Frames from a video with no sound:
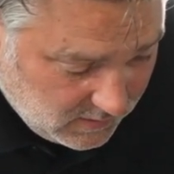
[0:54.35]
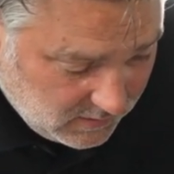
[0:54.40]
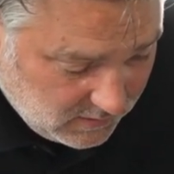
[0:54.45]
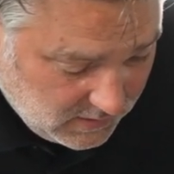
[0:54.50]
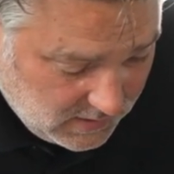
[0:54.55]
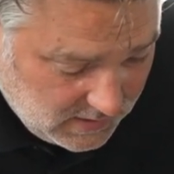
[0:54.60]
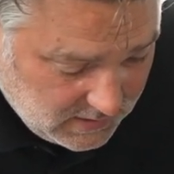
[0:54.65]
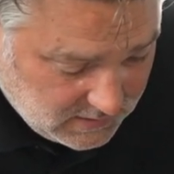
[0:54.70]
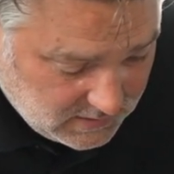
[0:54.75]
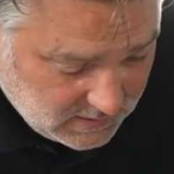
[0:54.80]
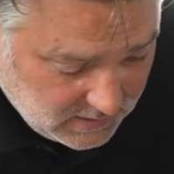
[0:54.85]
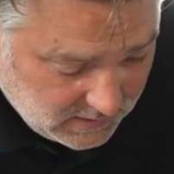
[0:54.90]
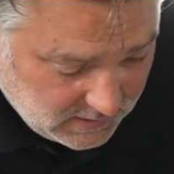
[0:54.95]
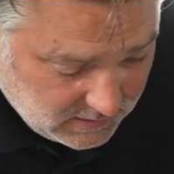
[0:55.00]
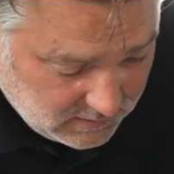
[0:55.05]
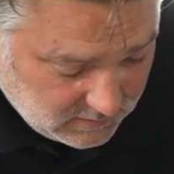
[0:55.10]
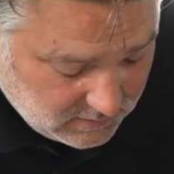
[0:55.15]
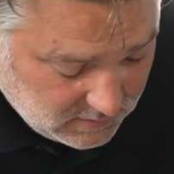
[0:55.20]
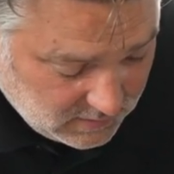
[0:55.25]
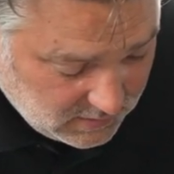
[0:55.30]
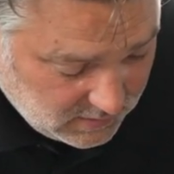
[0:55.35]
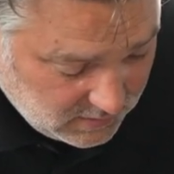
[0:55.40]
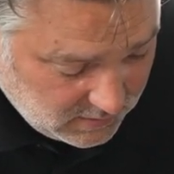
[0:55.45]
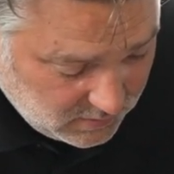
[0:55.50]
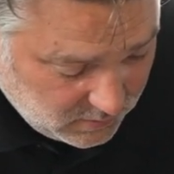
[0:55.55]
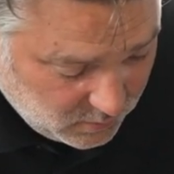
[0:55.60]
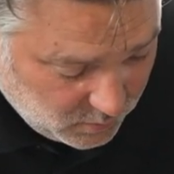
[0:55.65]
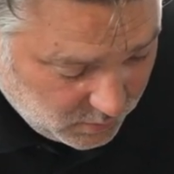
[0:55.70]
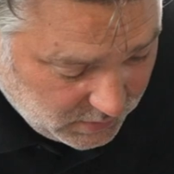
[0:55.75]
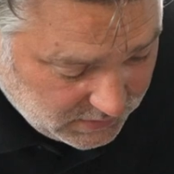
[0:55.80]
heat gun
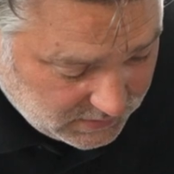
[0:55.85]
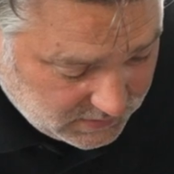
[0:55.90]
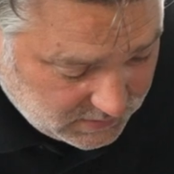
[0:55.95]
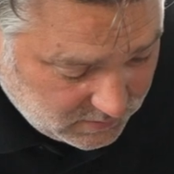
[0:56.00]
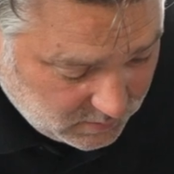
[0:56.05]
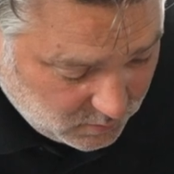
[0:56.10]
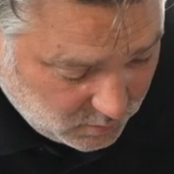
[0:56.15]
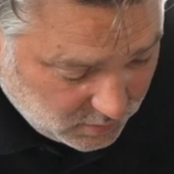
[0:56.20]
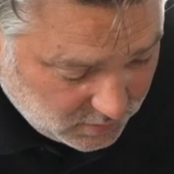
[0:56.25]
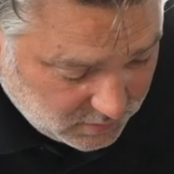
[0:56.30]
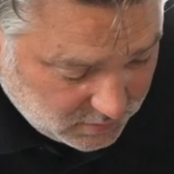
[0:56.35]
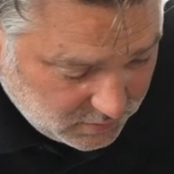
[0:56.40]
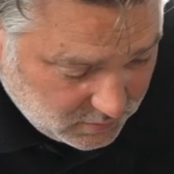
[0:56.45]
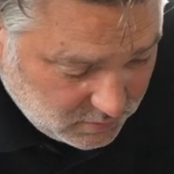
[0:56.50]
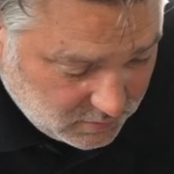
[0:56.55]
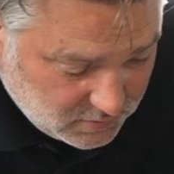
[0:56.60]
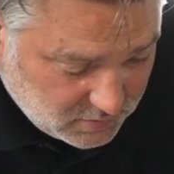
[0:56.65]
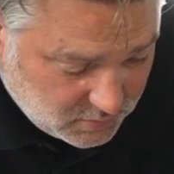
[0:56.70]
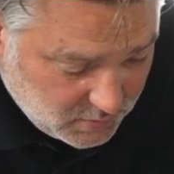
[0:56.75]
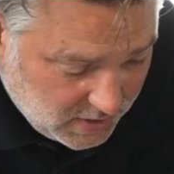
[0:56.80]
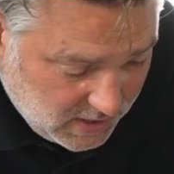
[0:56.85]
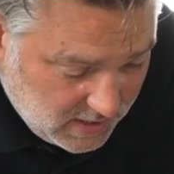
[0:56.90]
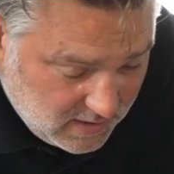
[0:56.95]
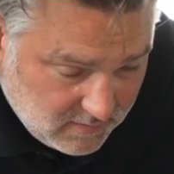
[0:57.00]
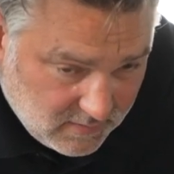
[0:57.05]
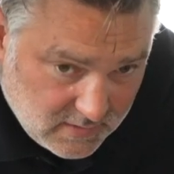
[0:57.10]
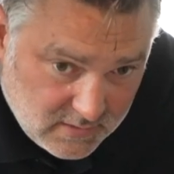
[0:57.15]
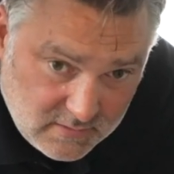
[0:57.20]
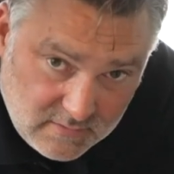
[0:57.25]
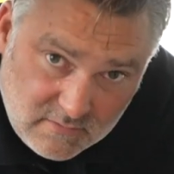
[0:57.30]
with 1, 2,
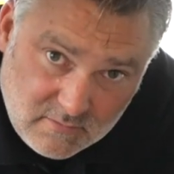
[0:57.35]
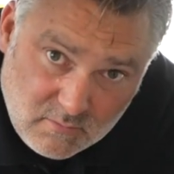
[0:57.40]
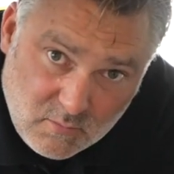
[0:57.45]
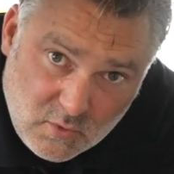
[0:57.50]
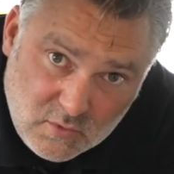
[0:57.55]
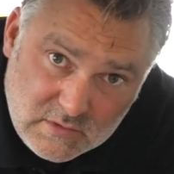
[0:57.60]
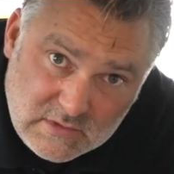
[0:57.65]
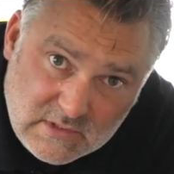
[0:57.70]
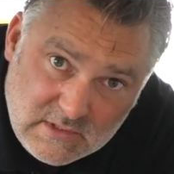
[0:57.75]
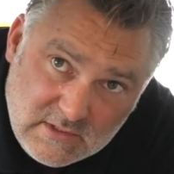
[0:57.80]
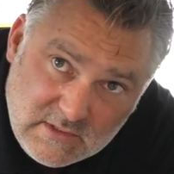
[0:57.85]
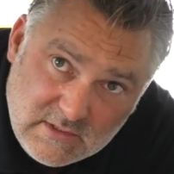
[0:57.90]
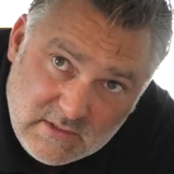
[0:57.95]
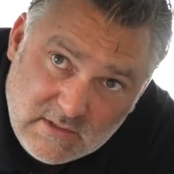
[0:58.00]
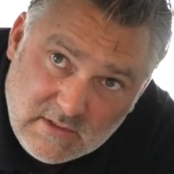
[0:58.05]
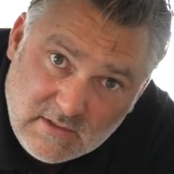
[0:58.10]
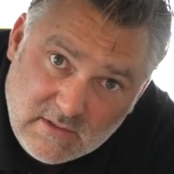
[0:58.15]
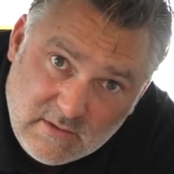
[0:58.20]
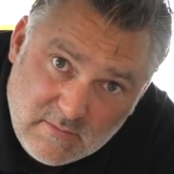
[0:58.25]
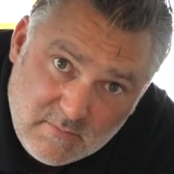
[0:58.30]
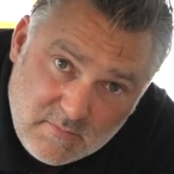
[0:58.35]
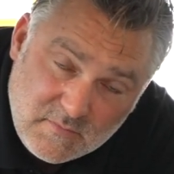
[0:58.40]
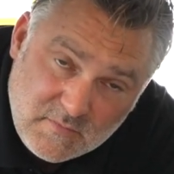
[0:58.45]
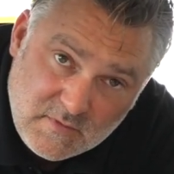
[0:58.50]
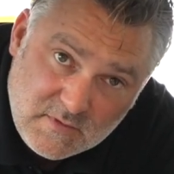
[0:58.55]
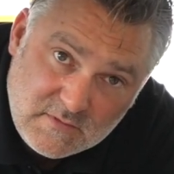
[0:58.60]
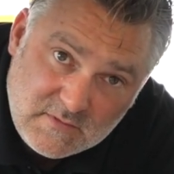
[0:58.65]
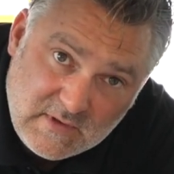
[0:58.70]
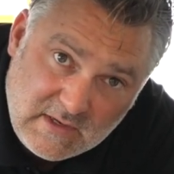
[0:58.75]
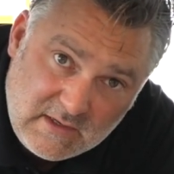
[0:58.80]
3, then it's mostly
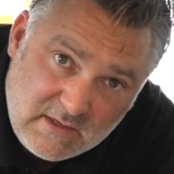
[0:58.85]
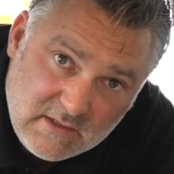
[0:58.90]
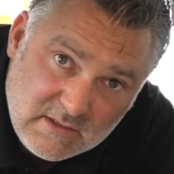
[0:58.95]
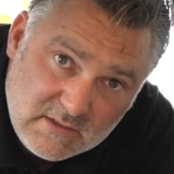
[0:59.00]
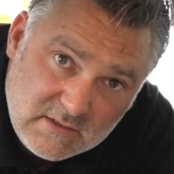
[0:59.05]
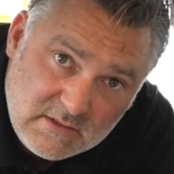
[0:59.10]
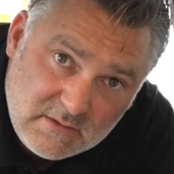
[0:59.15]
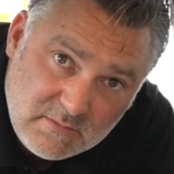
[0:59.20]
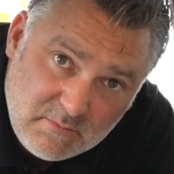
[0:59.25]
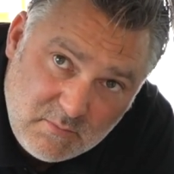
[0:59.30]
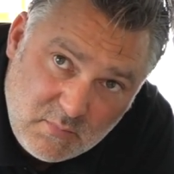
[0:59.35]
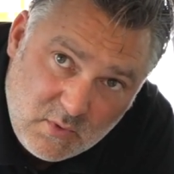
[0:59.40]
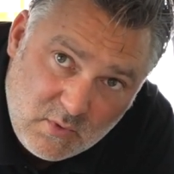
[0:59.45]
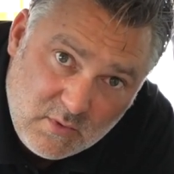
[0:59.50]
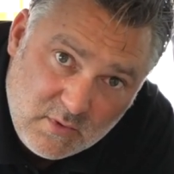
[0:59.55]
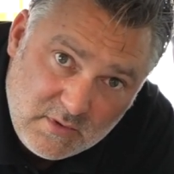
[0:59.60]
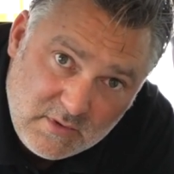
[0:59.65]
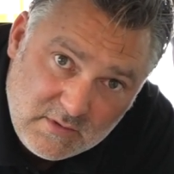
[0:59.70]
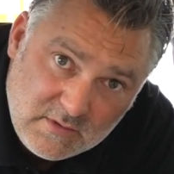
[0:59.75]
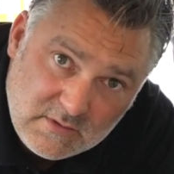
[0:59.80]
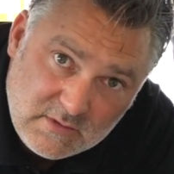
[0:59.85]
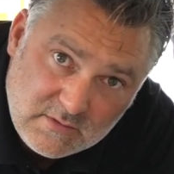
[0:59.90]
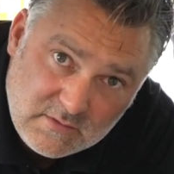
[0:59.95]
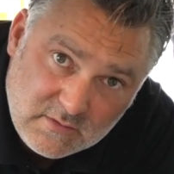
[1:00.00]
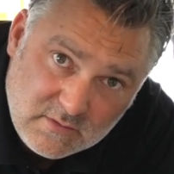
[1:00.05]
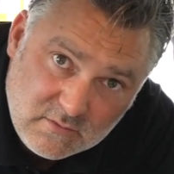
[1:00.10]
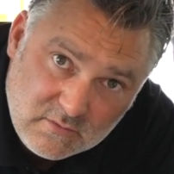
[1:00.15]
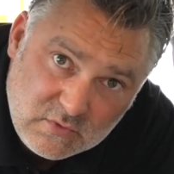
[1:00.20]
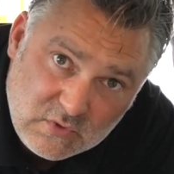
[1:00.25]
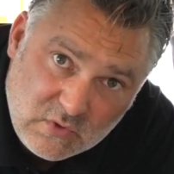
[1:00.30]
the second point.
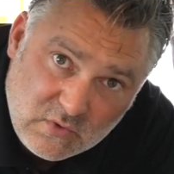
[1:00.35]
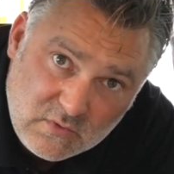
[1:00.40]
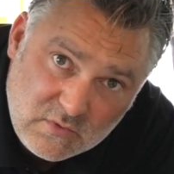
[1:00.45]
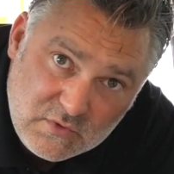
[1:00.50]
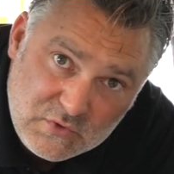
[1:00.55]
So on